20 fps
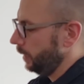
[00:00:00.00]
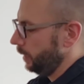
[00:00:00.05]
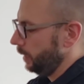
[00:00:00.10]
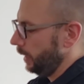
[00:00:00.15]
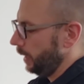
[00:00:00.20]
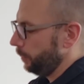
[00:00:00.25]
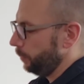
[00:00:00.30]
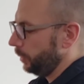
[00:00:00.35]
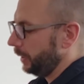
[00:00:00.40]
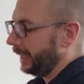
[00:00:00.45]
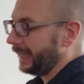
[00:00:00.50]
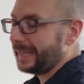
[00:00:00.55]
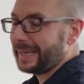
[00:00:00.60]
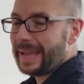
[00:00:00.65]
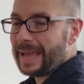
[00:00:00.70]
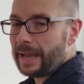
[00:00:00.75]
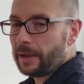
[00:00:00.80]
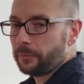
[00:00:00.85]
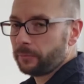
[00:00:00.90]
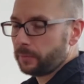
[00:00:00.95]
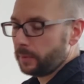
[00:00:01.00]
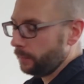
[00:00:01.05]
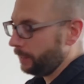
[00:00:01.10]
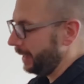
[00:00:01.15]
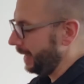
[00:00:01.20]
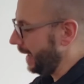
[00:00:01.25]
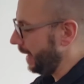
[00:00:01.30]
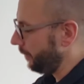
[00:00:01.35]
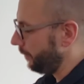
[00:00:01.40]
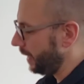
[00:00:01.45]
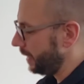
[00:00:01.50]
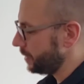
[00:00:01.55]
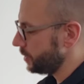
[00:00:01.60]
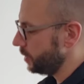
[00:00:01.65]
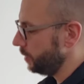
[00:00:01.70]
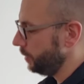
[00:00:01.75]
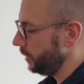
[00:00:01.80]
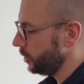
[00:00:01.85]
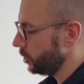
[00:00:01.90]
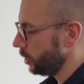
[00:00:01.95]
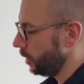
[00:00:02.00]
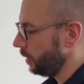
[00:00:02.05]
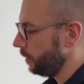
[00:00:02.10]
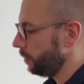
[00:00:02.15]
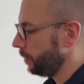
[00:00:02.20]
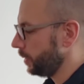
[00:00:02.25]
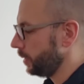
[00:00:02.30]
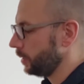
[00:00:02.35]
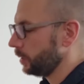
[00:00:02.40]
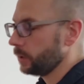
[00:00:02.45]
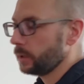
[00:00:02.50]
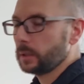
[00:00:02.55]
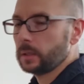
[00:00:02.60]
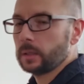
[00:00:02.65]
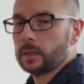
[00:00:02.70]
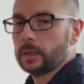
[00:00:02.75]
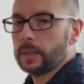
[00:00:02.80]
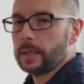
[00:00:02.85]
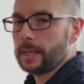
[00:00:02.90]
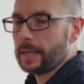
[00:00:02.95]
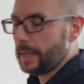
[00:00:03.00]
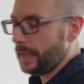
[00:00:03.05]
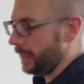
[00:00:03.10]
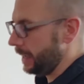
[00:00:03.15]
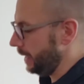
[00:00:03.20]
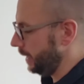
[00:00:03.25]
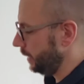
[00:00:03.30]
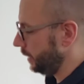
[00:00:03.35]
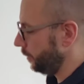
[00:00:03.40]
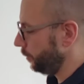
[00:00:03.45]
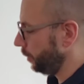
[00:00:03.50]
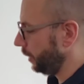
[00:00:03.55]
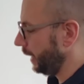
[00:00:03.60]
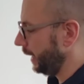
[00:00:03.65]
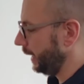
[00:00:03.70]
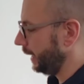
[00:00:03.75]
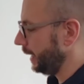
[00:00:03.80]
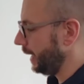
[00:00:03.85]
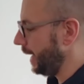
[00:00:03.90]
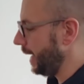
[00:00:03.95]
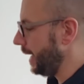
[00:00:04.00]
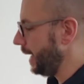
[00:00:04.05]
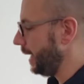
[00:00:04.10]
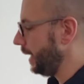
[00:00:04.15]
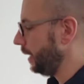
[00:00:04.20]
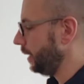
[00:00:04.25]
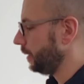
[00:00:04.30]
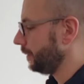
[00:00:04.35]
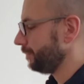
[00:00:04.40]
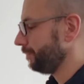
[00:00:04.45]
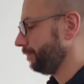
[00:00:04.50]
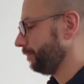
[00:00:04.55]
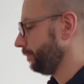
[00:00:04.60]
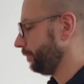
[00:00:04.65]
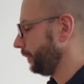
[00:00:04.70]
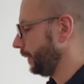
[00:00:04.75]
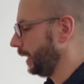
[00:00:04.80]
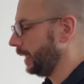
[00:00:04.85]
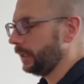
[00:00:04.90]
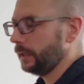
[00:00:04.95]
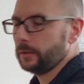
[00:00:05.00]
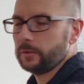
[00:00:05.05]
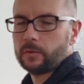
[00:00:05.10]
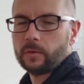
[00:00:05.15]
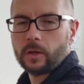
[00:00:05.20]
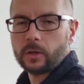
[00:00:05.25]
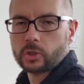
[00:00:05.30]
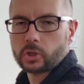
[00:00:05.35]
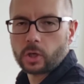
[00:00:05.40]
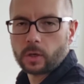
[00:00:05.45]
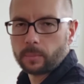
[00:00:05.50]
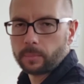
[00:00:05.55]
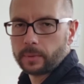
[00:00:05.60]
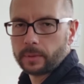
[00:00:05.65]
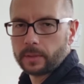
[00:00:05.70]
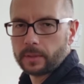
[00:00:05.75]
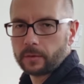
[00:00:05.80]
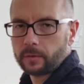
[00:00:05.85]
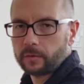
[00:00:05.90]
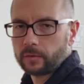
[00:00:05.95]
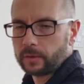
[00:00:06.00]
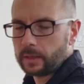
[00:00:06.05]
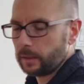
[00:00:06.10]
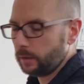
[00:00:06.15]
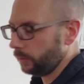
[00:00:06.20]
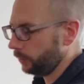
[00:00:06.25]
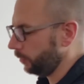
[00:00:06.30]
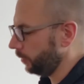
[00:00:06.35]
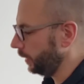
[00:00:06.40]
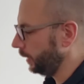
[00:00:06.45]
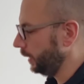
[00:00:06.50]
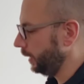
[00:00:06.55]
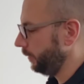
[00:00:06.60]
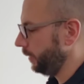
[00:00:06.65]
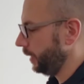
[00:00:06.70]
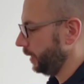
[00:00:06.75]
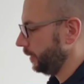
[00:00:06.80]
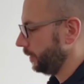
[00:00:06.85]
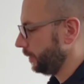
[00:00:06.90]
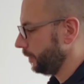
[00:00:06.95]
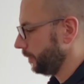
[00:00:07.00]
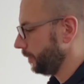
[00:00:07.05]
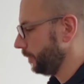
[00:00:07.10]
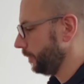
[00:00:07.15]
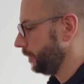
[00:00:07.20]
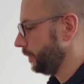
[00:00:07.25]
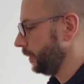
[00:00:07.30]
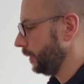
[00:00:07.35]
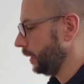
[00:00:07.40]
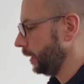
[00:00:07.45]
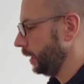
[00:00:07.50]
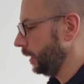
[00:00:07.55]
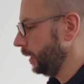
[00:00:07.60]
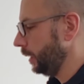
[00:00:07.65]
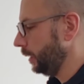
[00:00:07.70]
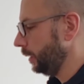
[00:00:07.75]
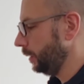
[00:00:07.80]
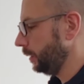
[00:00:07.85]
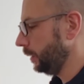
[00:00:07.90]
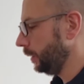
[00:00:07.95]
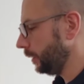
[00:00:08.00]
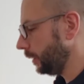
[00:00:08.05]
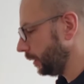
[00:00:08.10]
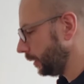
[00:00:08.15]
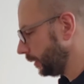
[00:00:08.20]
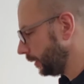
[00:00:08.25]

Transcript: I'm playing an F, my F has to be sharp. And I'm playing an A. A is not sharp in this scale, so I leave it. Oh,